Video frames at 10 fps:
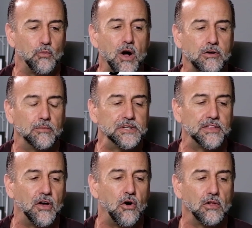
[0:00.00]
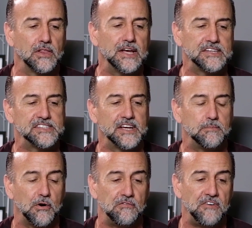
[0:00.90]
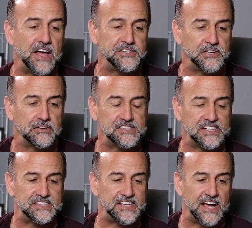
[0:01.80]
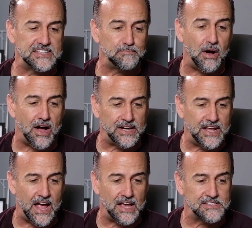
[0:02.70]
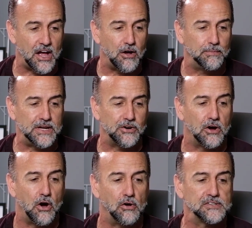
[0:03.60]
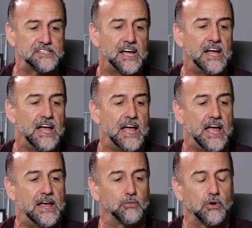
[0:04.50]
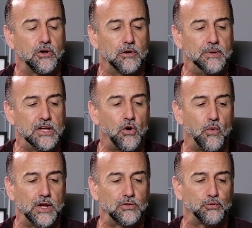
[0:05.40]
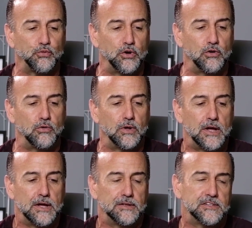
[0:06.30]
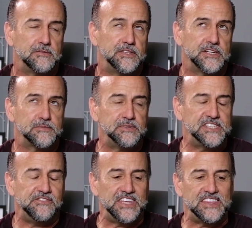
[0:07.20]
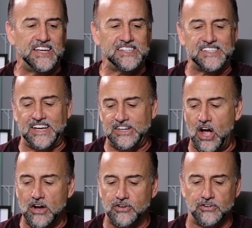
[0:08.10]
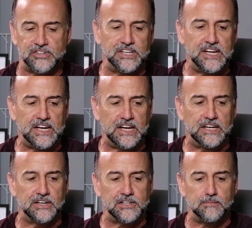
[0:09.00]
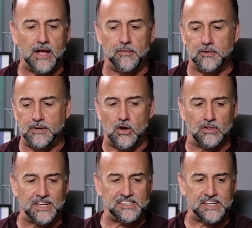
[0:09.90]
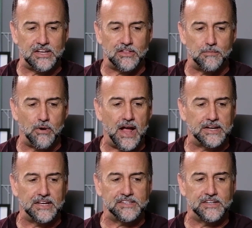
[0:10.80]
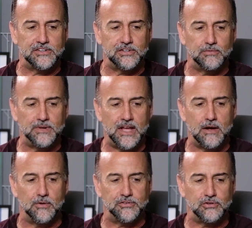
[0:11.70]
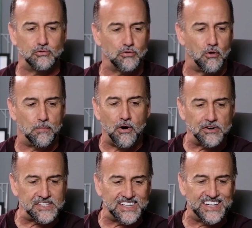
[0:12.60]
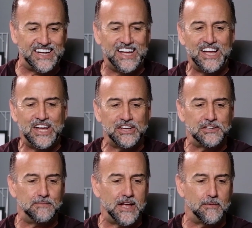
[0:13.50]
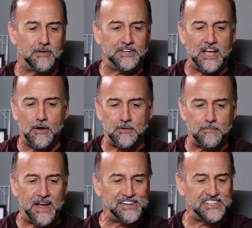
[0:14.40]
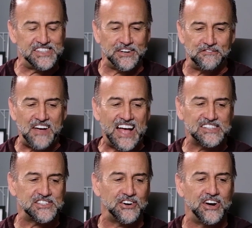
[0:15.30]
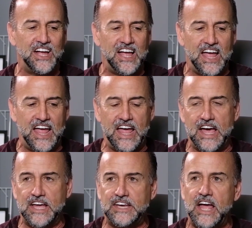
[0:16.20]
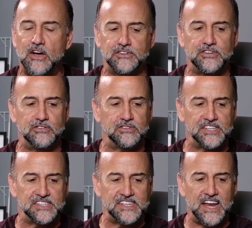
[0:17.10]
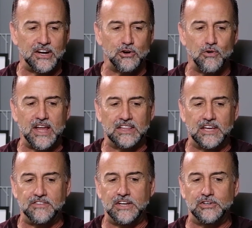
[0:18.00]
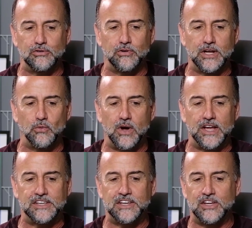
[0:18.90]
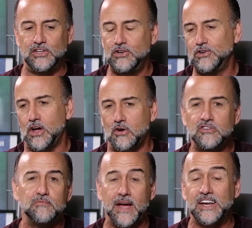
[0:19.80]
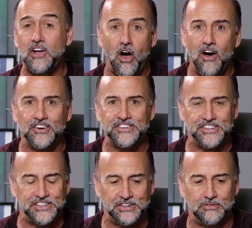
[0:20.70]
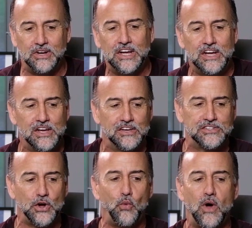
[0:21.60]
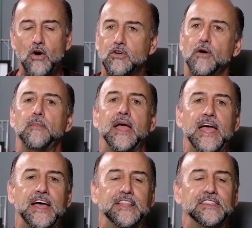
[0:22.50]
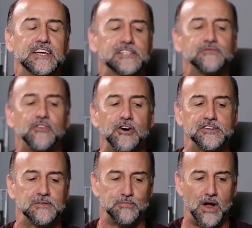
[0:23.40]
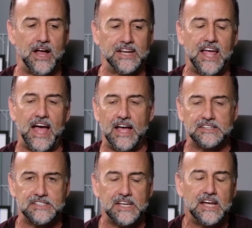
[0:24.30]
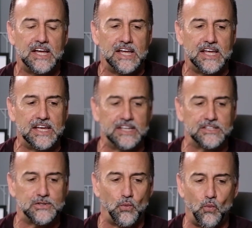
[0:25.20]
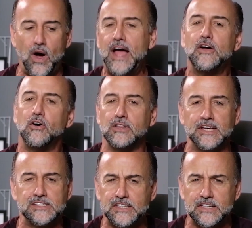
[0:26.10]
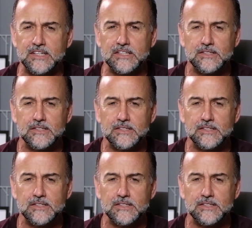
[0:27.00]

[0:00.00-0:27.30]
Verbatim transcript: Welcome to the Holistic Professional Success Podcast. I'll be your host, and we're going to be going through the specific things that doctors need to be able to be holistic in their practice and to be able to grow personally, to be able to help your patients heal faster, and how to sustain a great living doing what uh, you know you've been called to do. So, welcome. And this first broadcast is Why Holistic?